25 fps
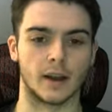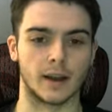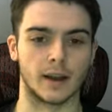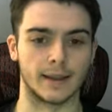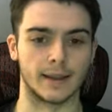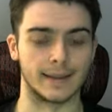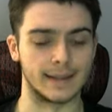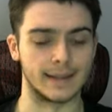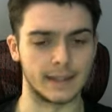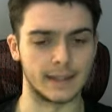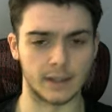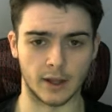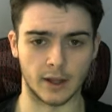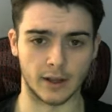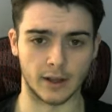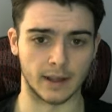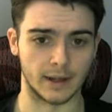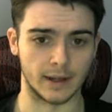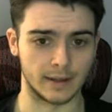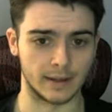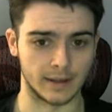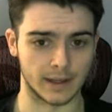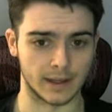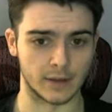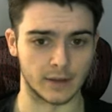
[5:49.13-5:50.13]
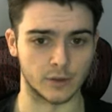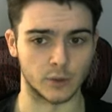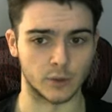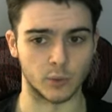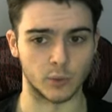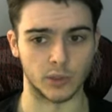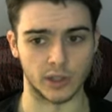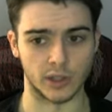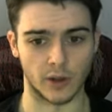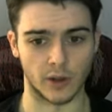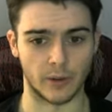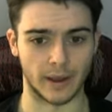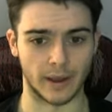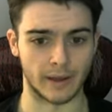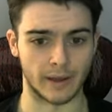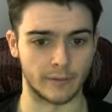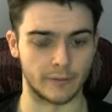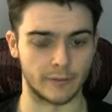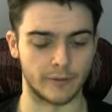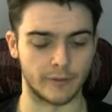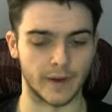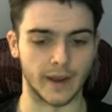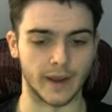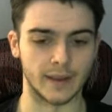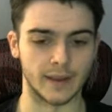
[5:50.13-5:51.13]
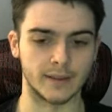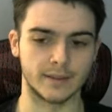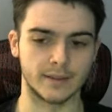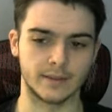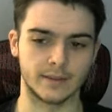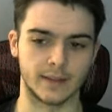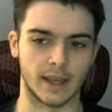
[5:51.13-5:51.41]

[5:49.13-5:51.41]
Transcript: They didn't knock anything out, so we don't have Fez,